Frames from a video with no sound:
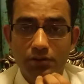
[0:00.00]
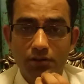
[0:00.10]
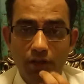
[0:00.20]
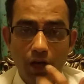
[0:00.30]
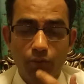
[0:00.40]

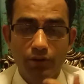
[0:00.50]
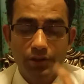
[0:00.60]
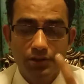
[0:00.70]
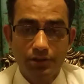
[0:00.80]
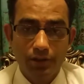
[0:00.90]
The
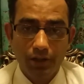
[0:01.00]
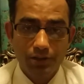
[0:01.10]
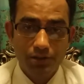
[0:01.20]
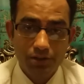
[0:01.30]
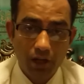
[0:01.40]
carbohydrates
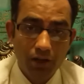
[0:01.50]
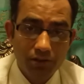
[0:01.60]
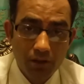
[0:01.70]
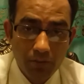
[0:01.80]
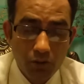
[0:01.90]
digestion starts
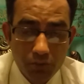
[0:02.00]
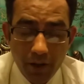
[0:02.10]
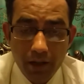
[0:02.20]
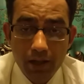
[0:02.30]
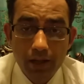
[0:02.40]
in the mouth
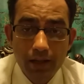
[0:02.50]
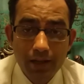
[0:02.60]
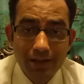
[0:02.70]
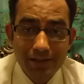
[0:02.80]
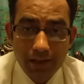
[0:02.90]
by
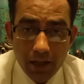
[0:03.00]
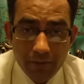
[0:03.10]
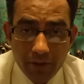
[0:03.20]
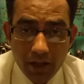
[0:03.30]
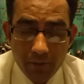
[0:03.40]

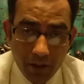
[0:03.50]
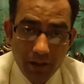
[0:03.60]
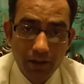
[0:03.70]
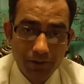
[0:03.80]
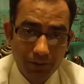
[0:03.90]
salivary
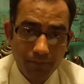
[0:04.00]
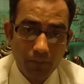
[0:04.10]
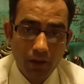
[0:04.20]
amylase,